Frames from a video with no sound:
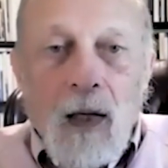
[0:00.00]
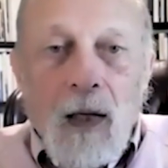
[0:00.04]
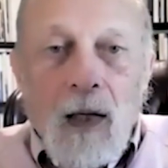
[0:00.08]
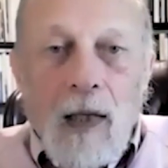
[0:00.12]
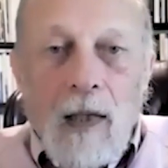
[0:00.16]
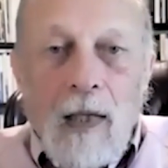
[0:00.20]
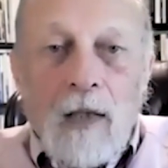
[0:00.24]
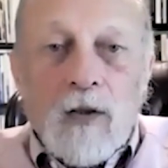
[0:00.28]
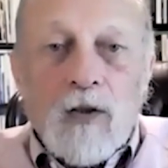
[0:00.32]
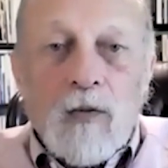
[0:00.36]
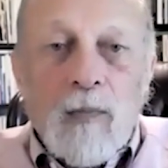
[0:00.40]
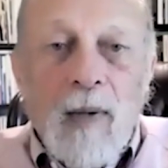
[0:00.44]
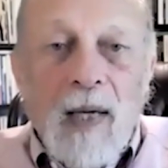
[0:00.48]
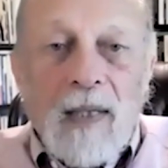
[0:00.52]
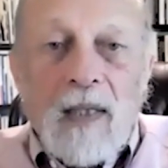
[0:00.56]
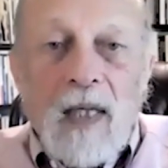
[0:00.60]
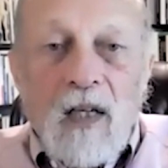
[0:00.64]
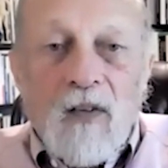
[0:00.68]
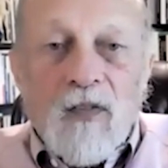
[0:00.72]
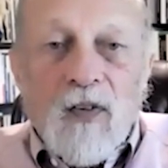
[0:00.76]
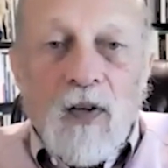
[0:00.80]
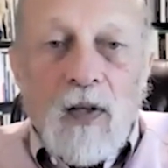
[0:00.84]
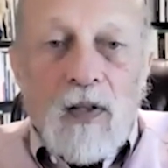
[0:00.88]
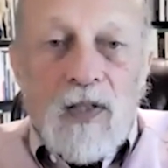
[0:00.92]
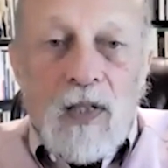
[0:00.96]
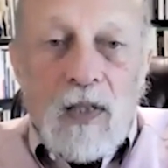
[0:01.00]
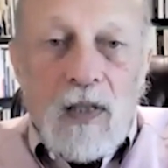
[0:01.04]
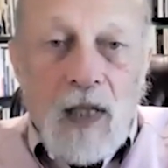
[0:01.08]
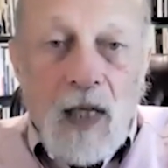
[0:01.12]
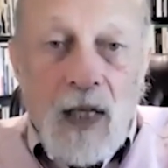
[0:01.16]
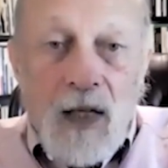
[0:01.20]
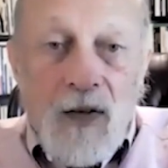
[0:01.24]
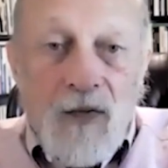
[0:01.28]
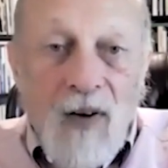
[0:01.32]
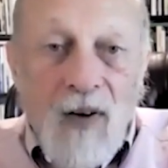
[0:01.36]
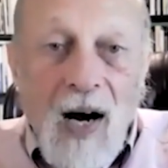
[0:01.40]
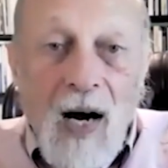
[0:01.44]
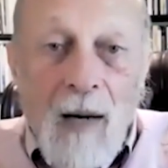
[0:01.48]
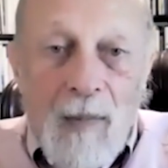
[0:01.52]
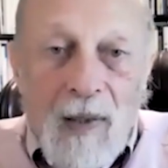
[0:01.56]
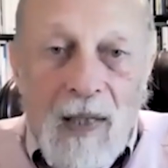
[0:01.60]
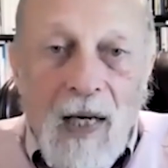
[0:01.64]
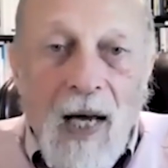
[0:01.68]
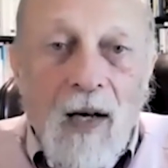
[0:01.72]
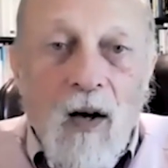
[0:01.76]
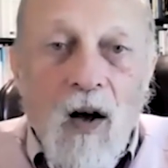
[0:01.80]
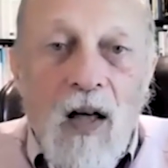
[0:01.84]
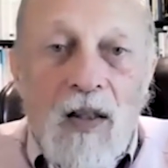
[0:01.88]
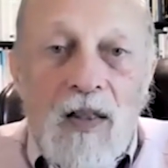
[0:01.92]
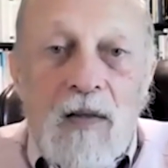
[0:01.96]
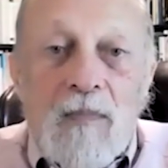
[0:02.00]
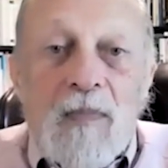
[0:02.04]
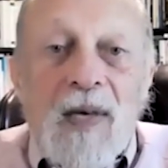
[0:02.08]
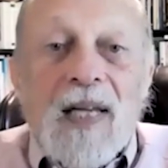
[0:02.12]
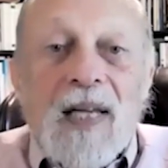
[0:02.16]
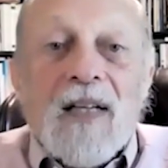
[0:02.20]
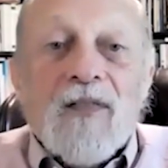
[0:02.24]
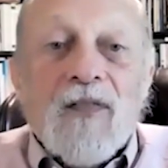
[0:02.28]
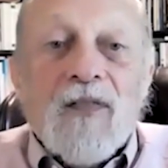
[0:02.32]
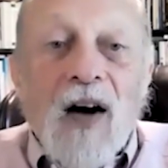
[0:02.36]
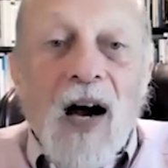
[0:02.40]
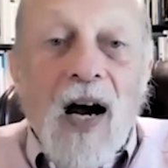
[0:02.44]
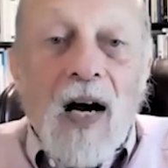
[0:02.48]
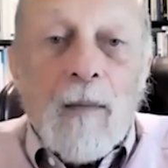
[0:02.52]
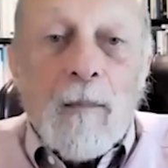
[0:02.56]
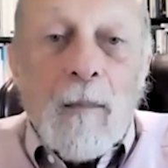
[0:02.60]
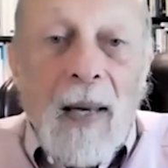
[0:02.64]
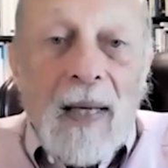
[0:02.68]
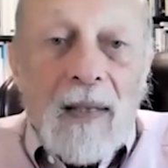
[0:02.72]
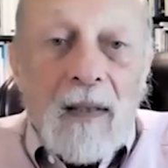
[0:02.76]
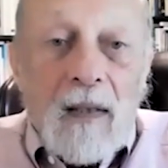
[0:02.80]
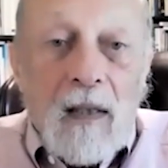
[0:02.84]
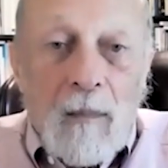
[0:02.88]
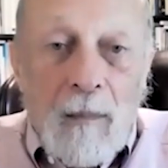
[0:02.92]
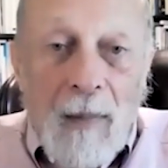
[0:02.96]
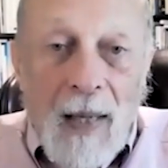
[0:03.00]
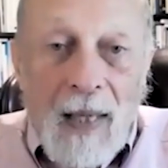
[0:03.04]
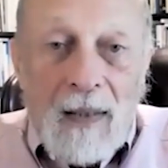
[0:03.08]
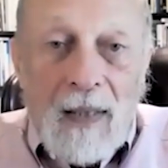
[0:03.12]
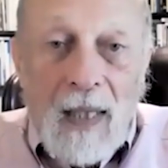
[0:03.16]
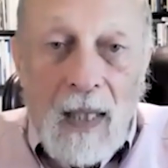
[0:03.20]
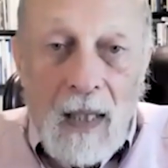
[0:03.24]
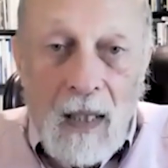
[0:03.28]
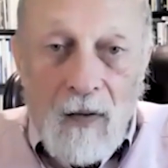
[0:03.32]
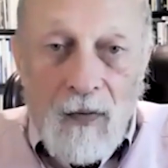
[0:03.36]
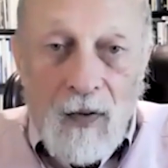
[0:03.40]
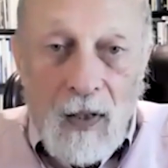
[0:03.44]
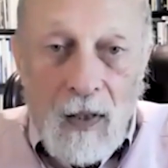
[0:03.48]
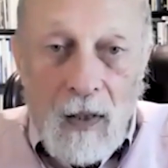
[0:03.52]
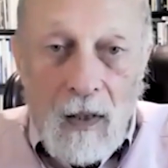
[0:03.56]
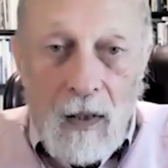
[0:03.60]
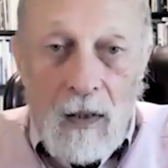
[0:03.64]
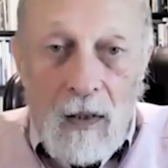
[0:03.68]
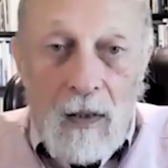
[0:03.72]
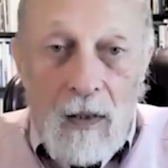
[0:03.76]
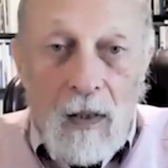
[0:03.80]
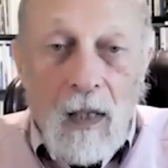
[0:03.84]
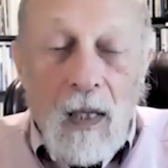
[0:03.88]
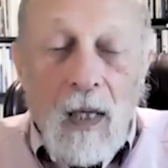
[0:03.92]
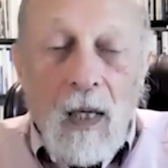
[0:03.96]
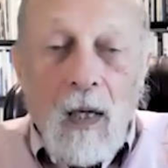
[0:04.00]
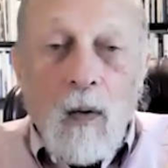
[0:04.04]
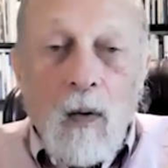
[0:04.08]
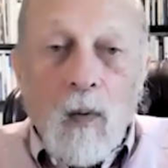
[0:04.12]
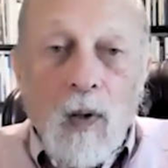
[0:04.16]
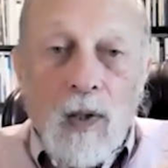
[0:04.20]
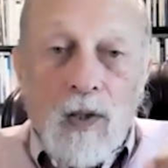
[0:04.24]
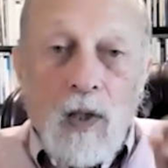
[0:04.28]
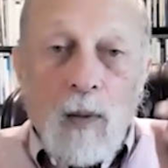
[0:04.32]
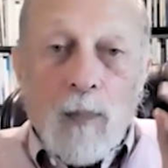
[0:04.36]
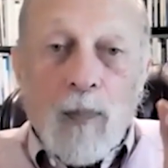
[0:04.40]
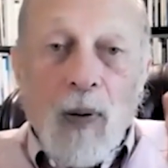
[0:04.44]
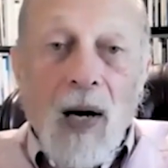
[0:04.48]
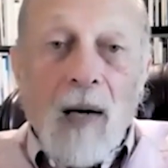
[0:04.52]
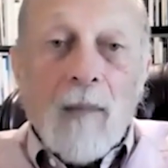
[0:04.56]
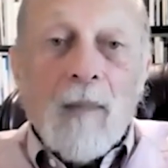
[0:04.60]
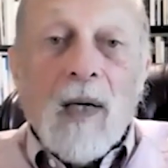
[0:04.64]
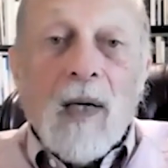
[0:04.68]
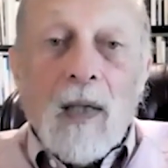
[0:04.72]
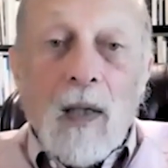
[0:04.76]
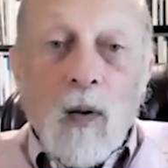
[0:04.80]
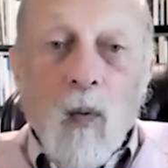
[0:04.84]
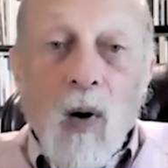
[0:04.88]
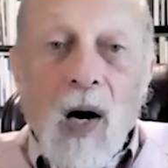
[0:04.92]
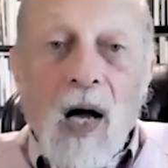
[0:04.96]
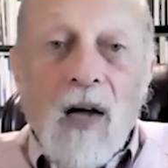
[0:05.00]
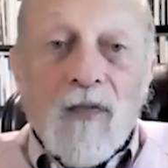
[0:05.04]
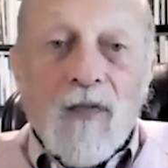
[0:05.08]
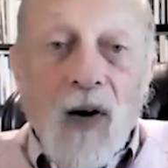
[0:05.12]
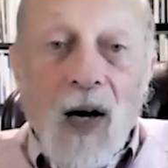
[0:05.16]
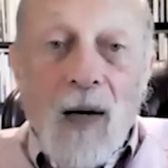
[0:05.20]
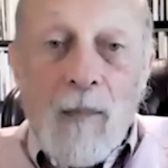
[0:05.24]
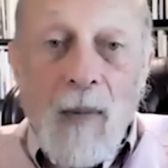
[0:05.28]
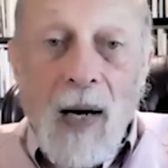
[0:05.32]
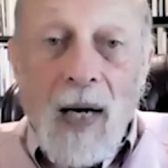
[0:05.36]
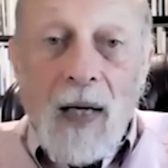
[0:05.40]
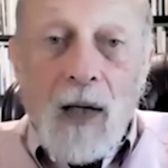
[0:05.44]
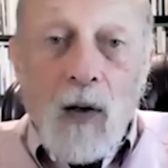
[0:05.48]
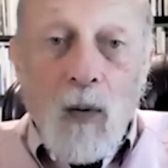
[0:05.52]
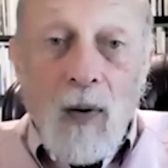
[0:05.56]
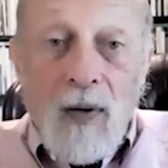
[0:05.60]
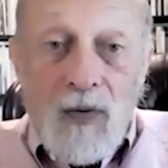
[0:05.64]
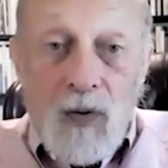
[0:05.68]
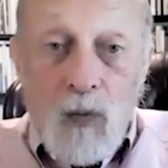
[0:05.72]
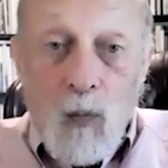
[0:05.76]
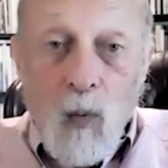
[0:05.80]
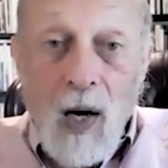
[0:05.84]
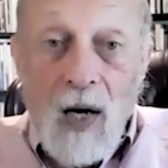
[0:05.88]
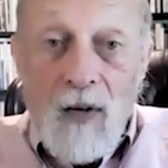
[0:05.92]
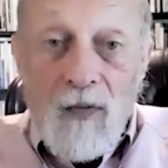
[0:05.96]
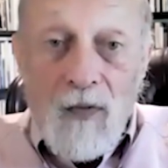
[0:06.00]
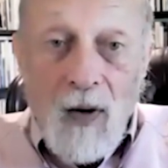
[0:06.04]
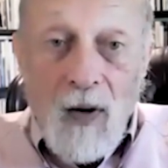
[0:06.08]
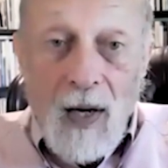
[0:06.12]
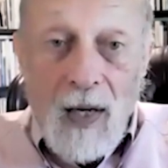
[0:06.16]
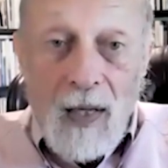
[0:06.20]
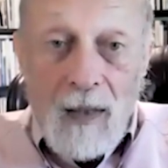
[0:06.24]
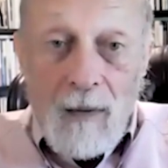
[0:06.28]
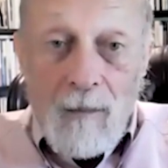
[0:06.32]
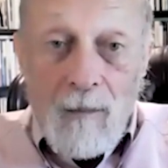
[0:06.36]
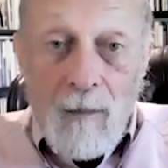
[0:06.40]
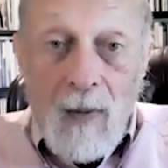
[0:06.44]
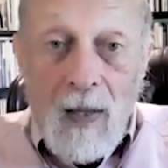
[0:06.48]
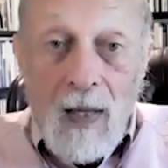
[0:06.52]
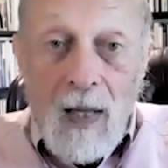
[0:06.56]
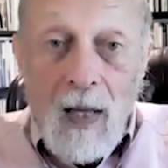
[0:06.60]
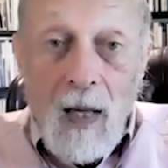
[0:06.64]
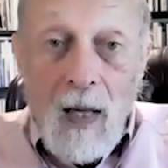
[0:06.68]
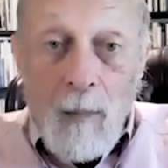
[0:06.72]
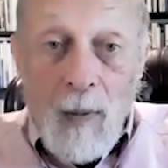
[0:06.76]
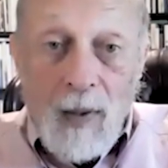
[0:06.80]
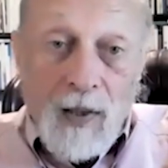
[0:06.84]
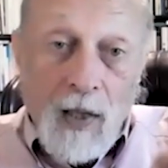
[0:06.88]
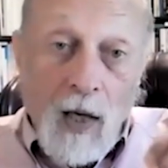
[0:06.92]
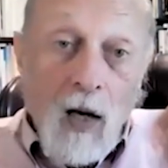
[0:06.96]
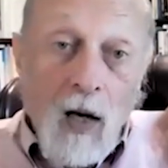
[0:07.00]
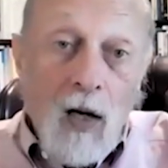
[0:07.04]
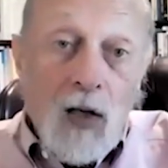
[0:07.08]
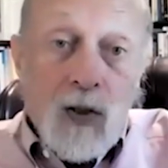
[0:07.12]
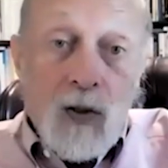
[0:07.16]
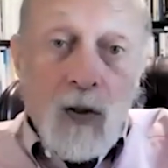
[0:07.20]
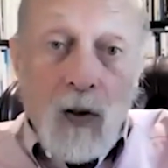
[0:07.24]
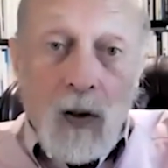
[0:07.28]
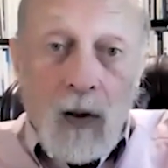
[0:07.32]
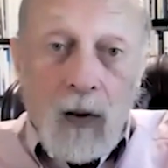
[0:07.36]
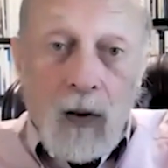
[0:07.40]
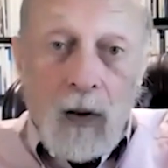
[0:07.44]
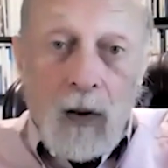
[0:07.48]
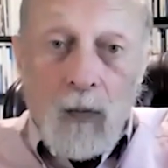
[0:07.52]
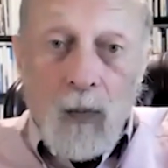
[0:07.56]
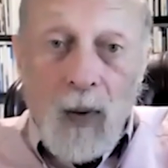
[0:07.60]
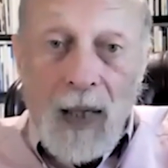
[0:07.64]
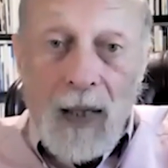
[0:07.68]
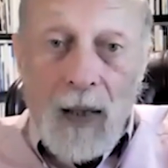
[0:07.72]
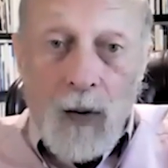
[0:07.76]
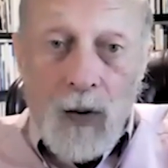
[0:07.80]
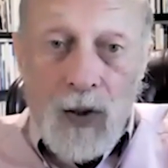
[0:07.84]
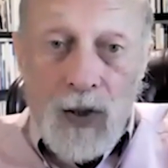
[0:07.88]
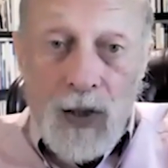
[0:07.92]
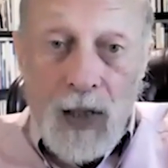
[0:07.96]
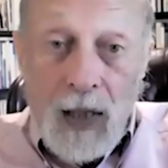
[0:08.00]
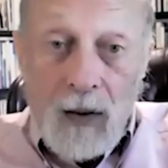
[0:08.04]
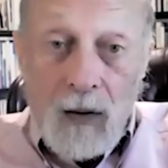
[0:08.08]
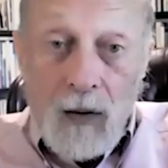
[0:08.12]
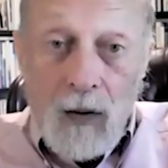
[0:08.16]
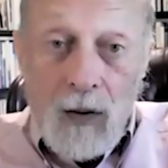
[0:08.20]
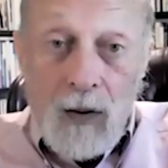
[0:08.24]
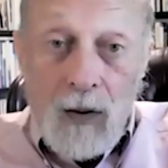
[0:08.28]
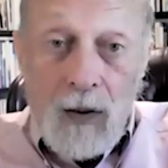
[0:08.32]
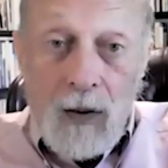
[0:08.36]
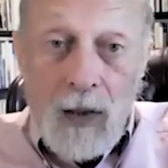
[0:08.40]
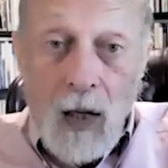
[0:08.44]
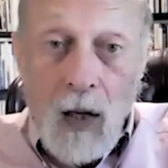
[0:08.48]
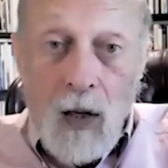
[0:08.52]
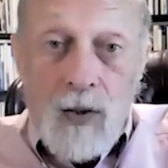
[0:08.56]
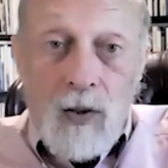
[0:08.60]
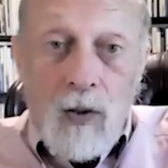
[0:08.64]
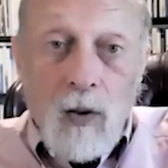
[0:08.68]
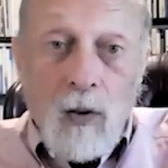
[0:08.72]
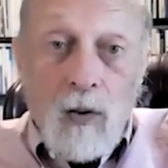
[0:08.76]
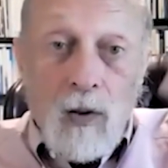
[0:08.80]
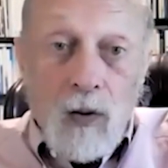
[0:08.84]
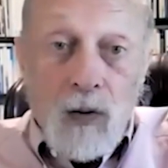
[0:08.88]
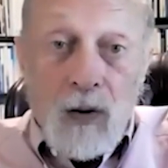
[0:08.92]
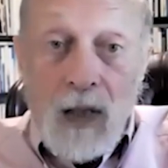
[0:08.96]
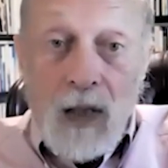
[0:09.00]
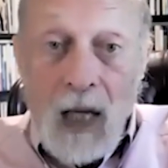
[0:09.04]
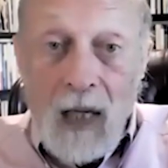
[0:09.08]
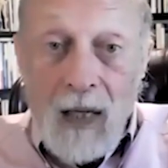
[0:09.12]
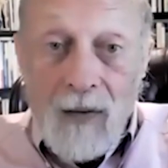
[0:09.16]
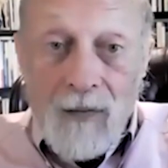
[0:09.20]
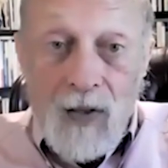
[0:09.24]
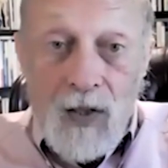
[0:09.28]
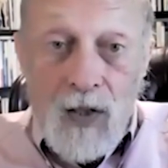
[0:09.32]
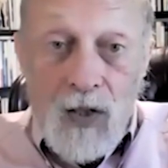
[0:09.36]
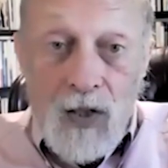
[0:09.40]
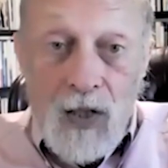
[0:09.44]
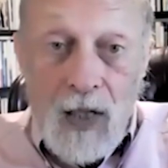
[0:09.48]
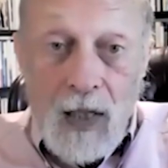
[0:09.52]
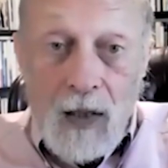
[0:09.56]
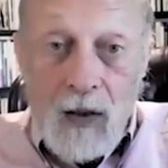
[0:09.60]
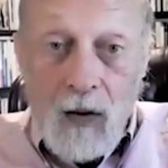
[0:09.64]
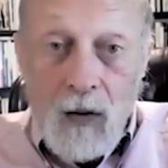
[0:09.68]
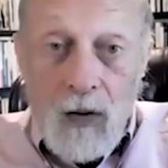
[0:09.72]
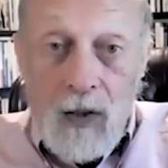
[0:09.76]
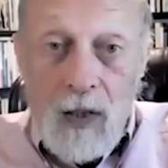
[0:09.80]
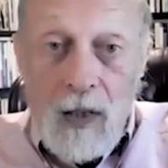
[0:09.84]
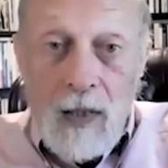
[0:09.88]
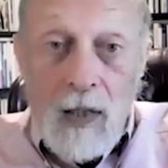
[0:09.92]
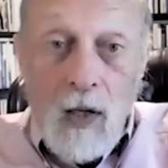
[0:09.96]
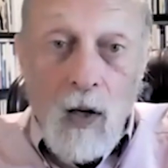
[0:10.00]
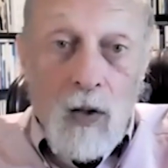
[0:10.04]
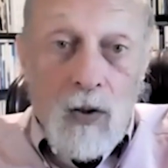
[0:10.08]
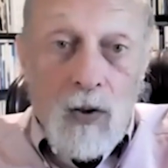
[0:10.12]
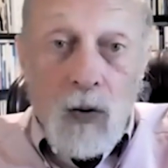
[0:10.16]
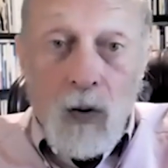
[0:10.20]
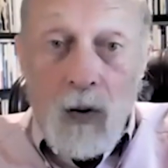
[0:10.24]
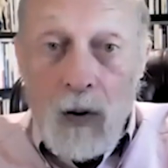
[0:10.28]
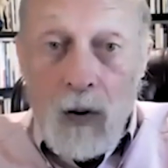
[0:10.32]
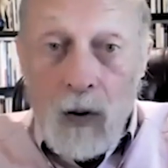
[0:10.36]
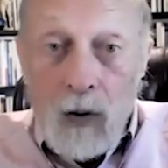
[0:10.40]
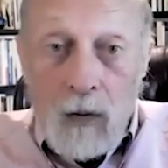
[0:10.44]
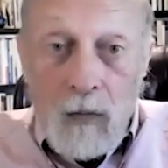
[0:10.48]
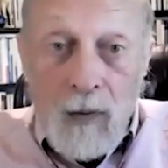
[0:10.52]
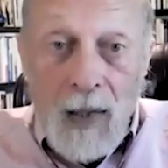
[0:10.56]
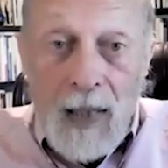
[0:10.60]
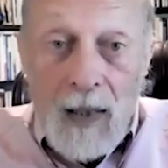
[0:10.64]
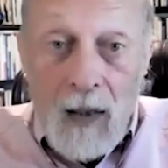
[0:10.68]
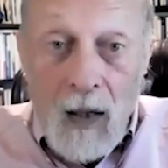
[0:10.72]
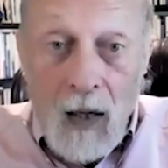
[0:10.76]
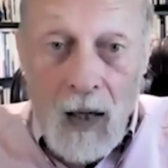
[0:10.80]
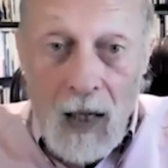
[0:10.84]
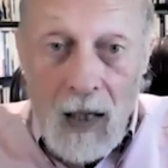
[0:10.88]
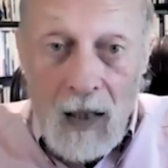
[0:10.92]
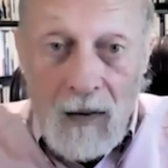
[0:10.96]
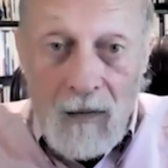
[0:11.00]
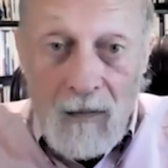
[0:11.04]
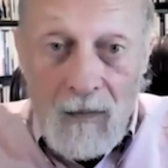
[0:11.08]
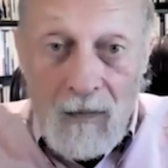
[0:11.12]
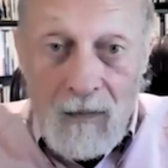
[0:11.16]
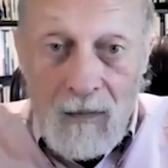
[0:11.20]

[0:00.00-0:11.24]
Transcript: Electromagnetic fields in the environment, I call them environmental magnetic fields, which are primarily Wi Fi, microwaves, and Wi Fi. But they also include radio signals, they also include television signals, and they also include radar.